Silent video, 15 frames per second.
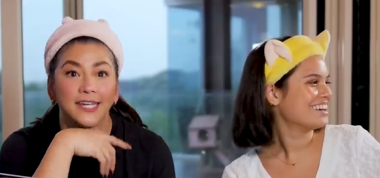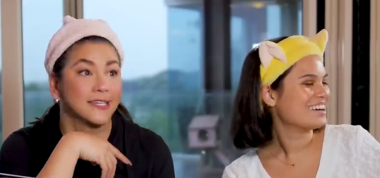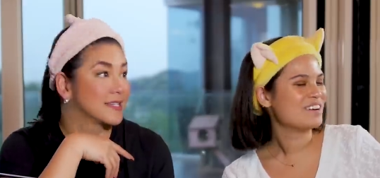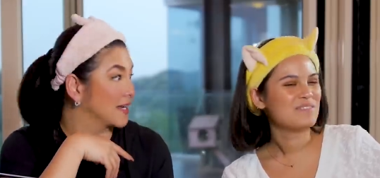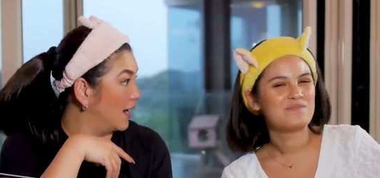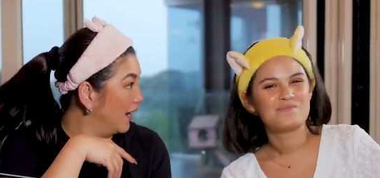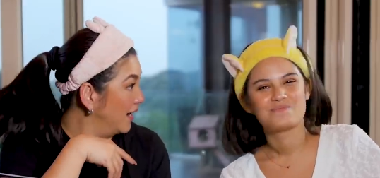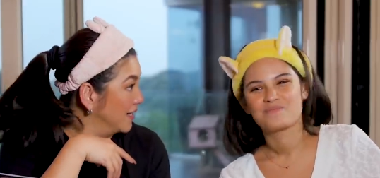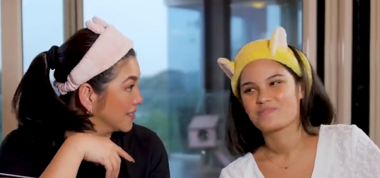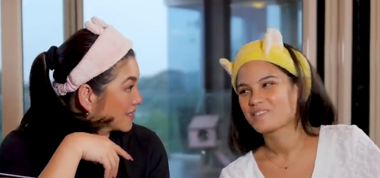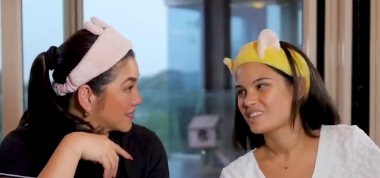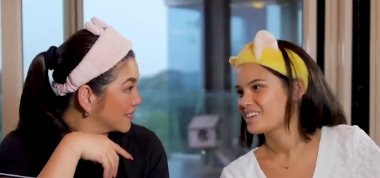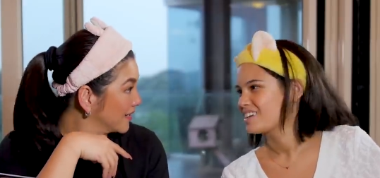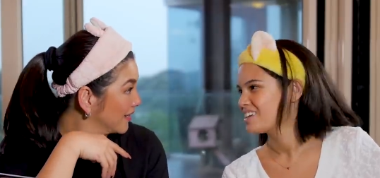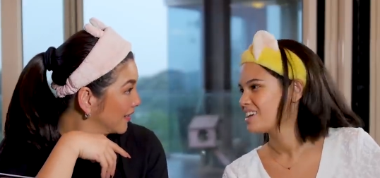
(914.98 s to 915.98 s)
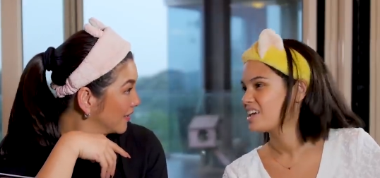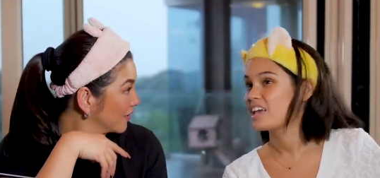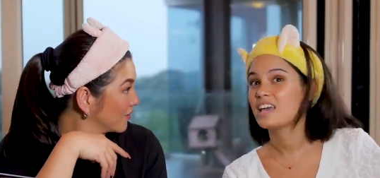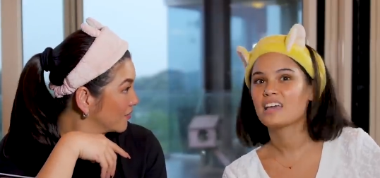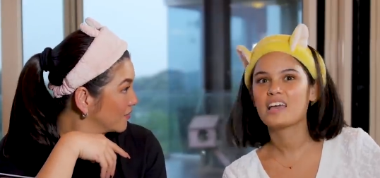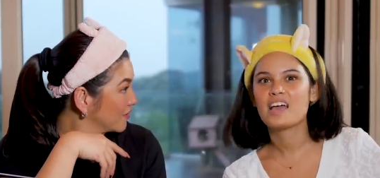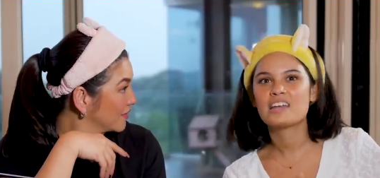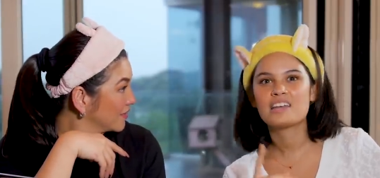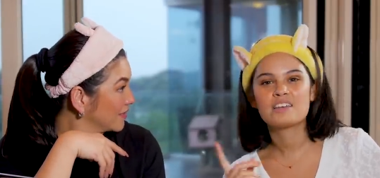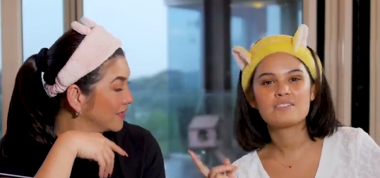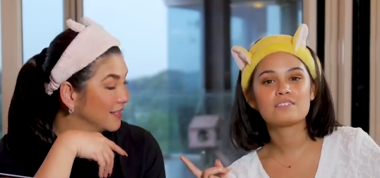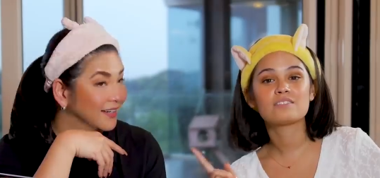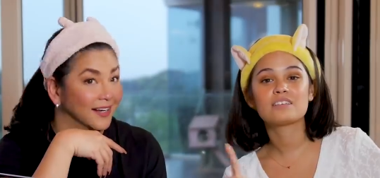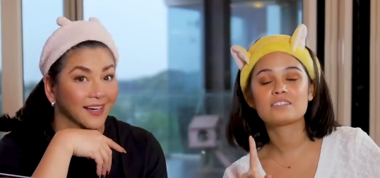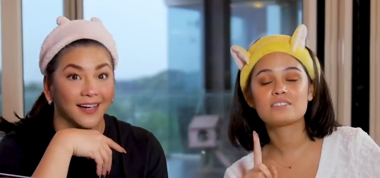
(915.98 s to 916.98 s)
Speaker 1: He does. He
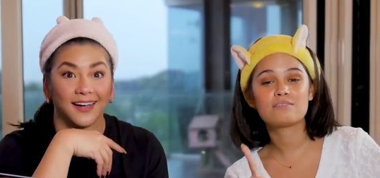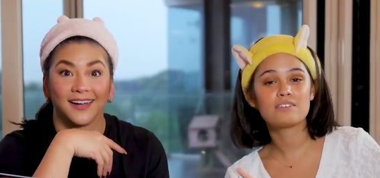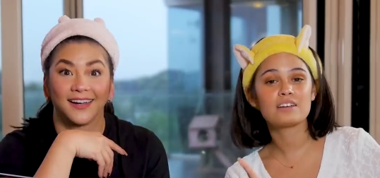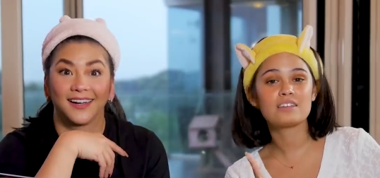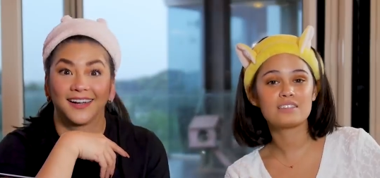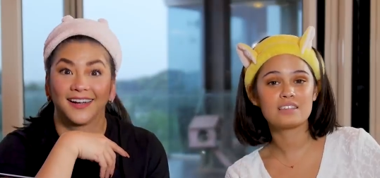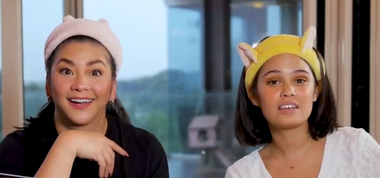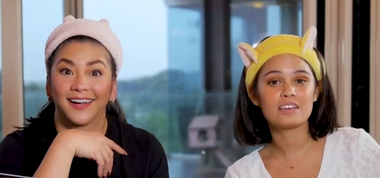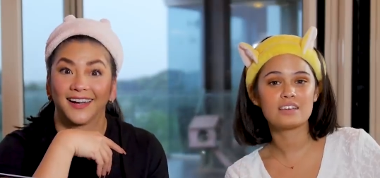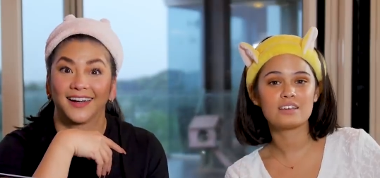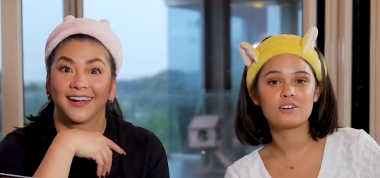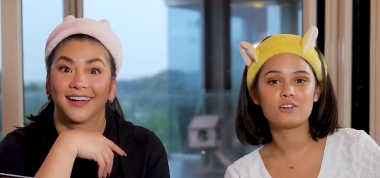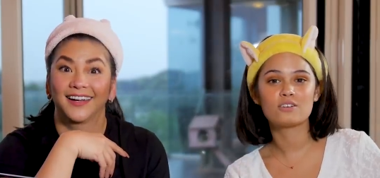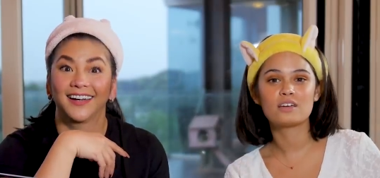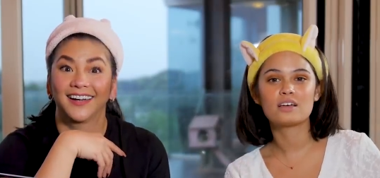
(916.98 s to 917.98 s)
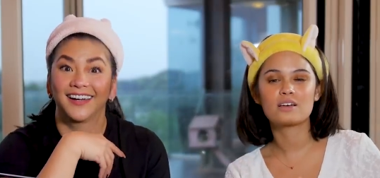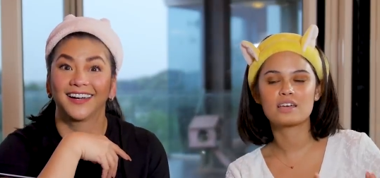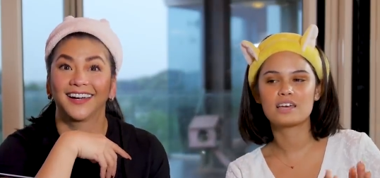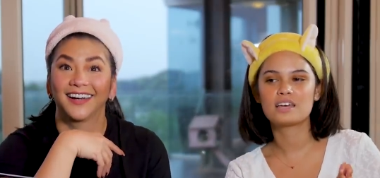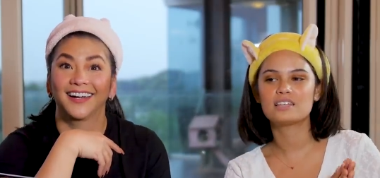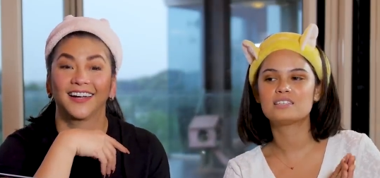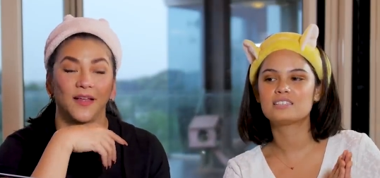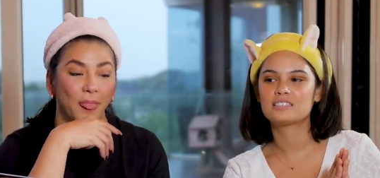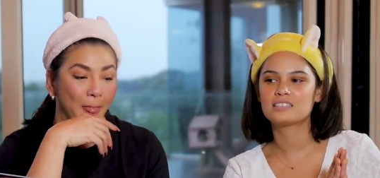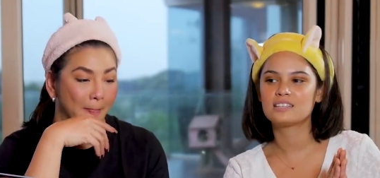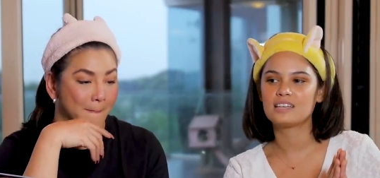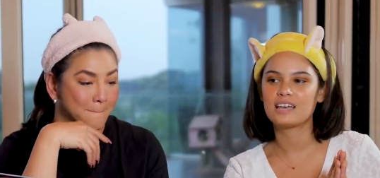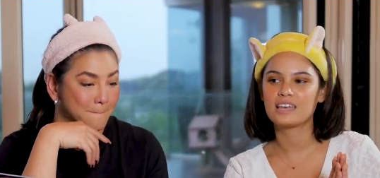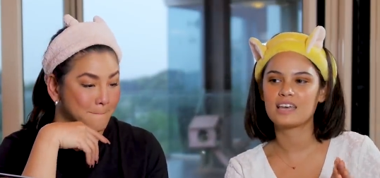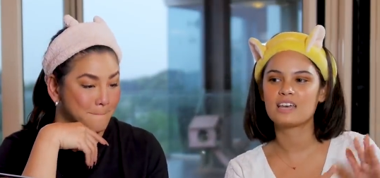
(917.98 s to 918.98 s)
that's the funny thing, you know, kids,
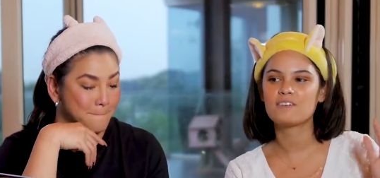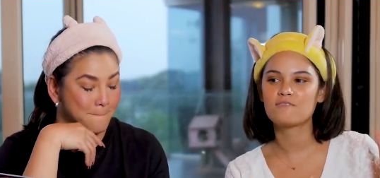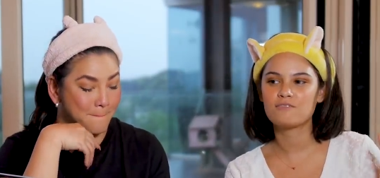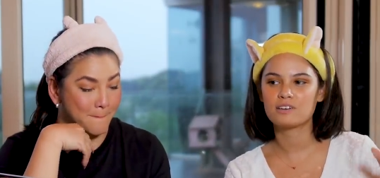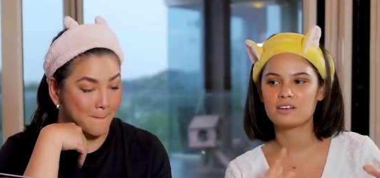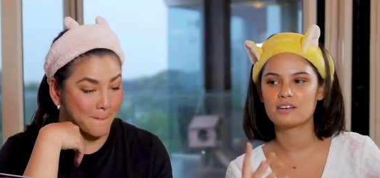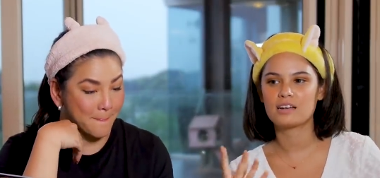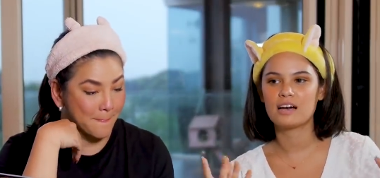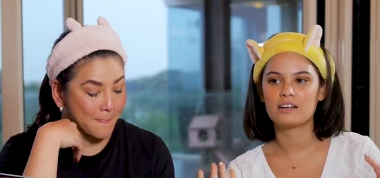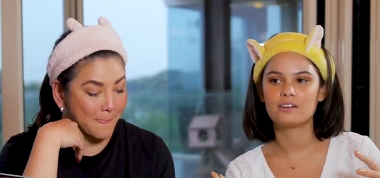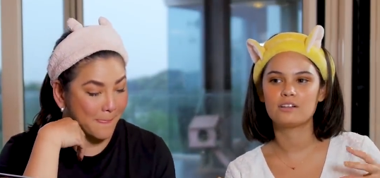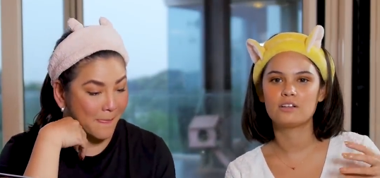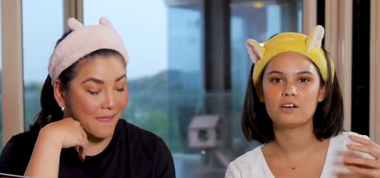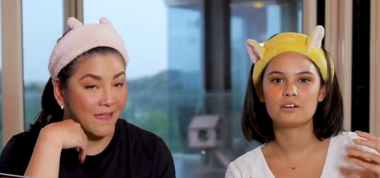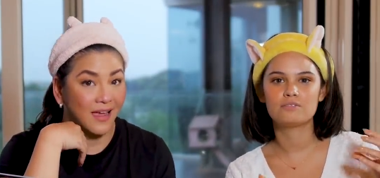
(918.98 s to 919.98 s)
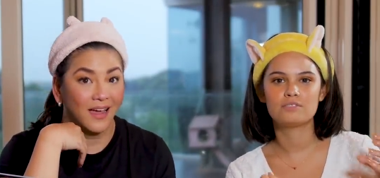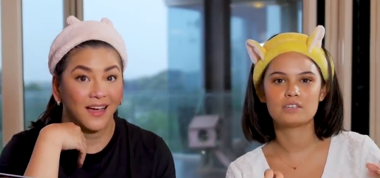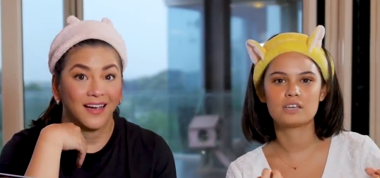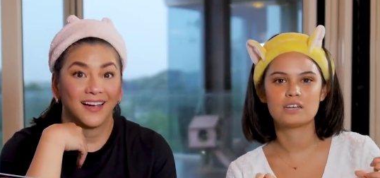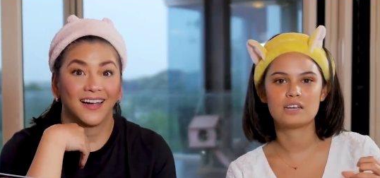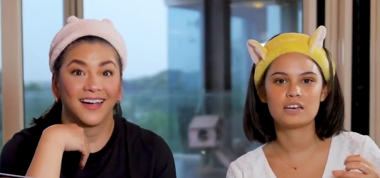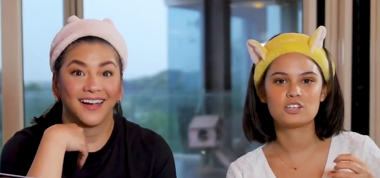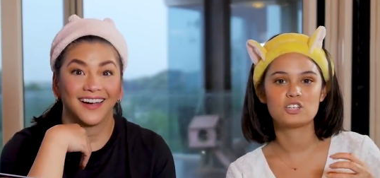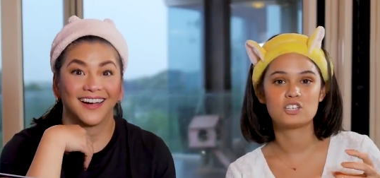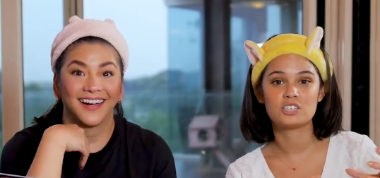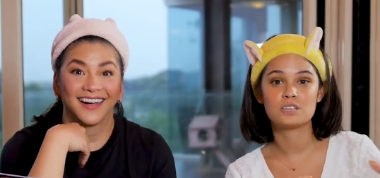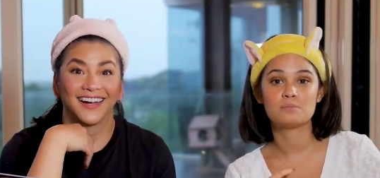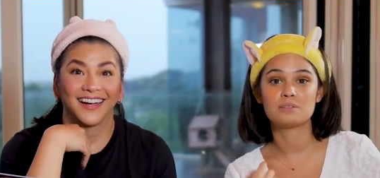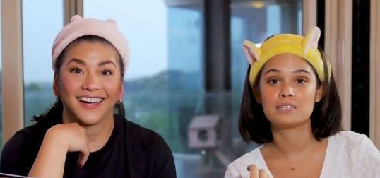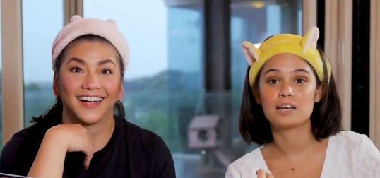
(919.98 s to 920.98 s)
like, he figured out a lot of the
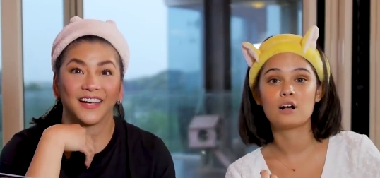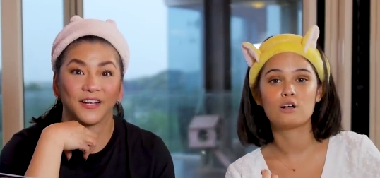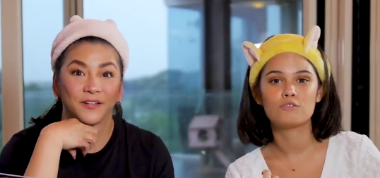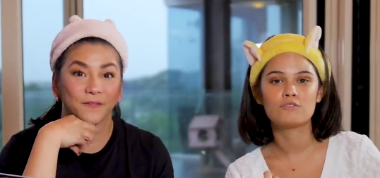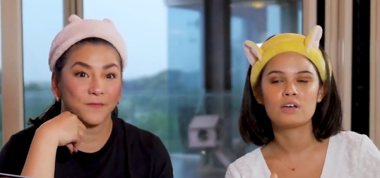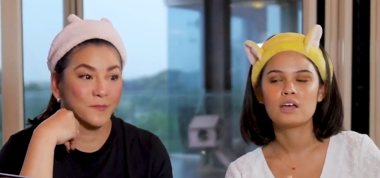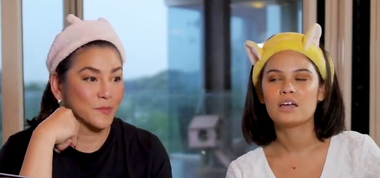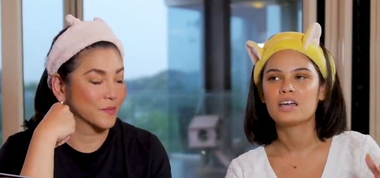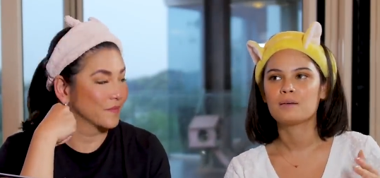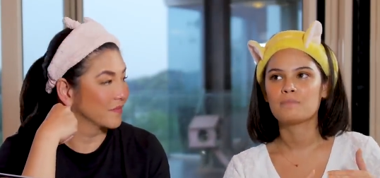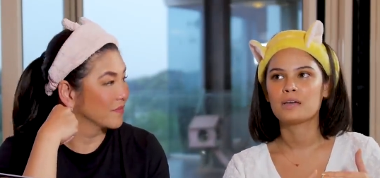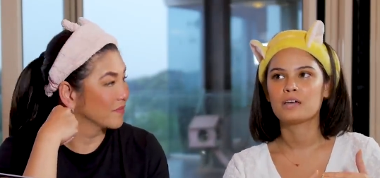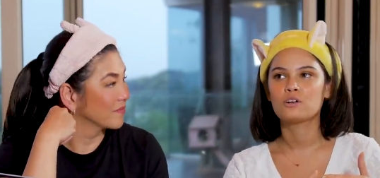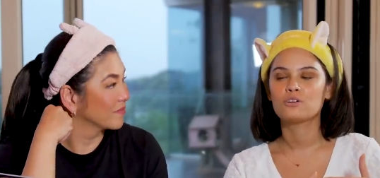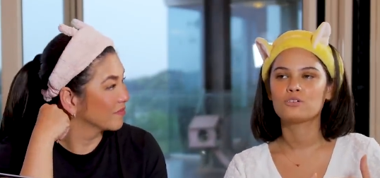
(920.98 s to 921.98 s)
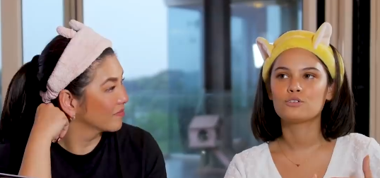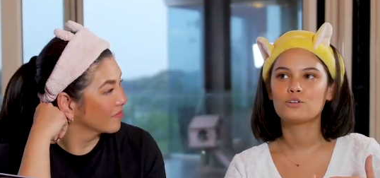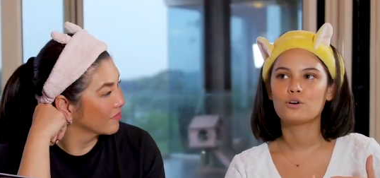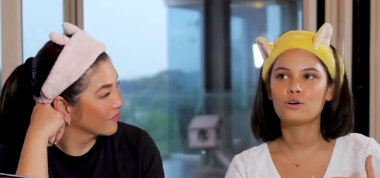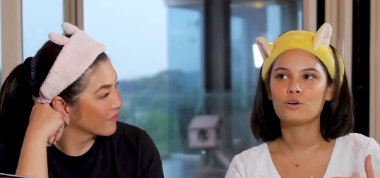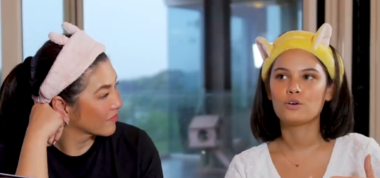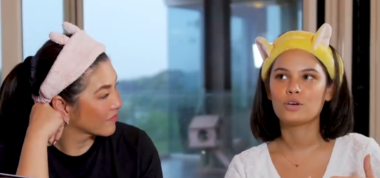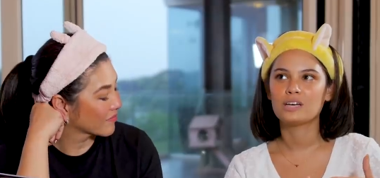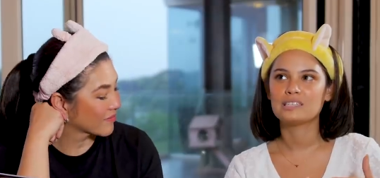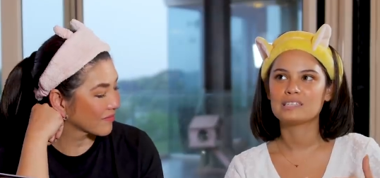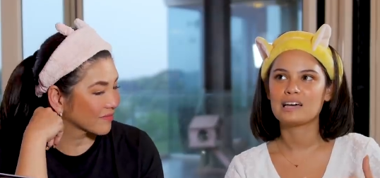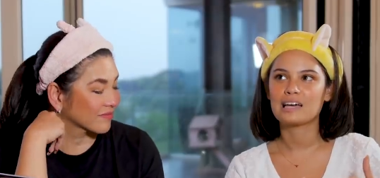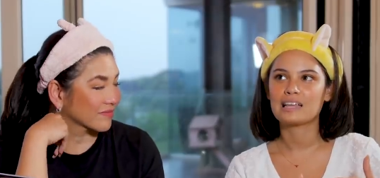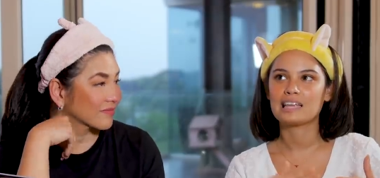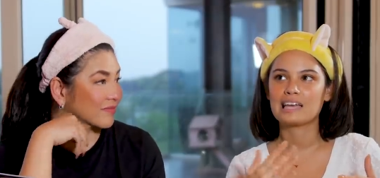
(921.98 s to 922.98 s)
connections himself. He may not know
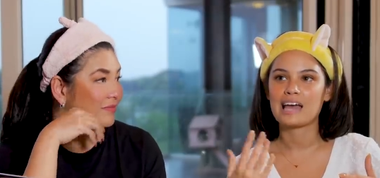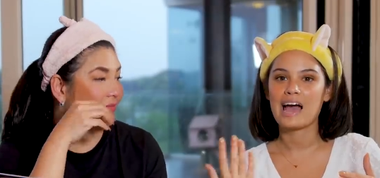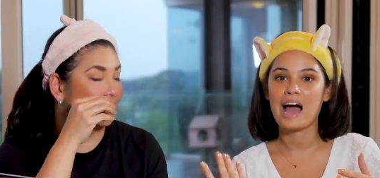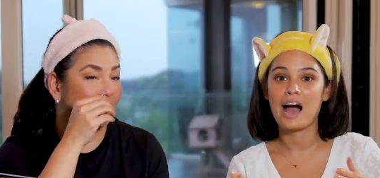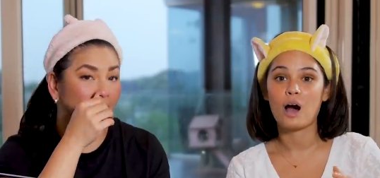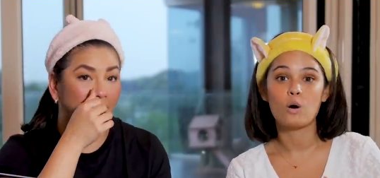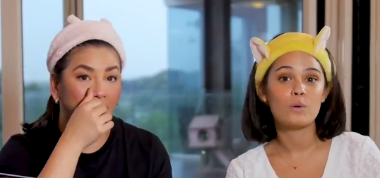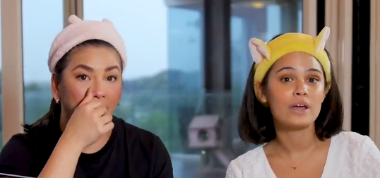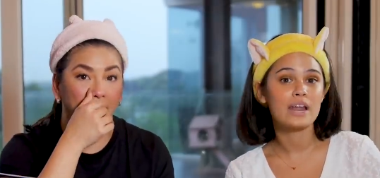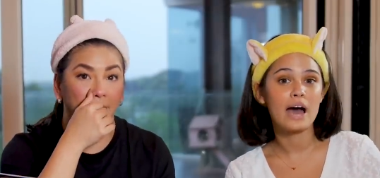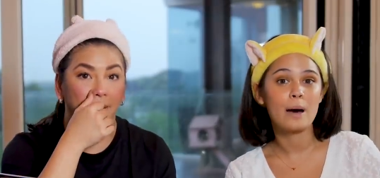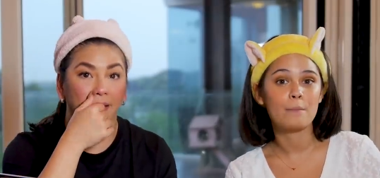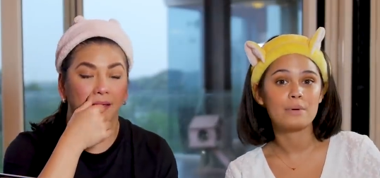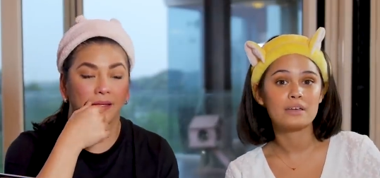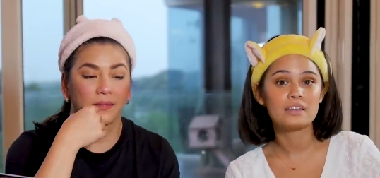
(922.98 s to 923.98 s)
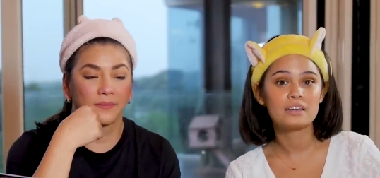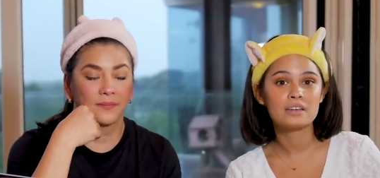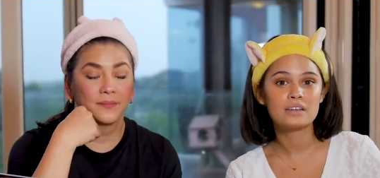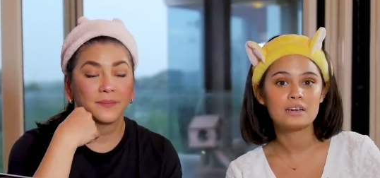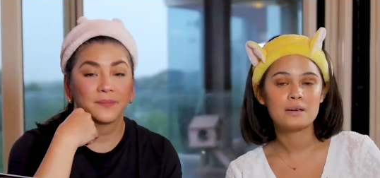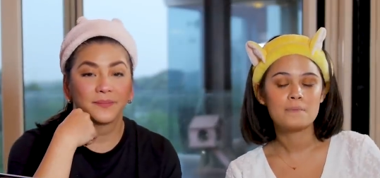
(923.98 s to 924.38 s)
exactly how it happened,